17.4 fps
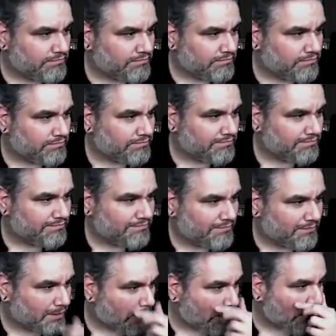Blast them.
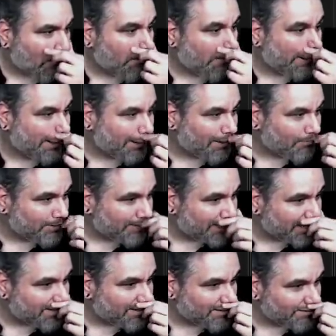Oh my god, we
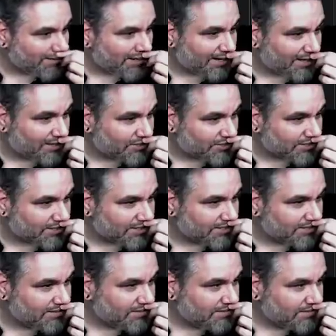can do that,
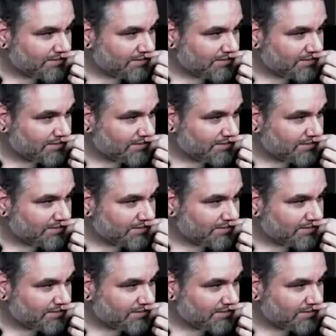actually.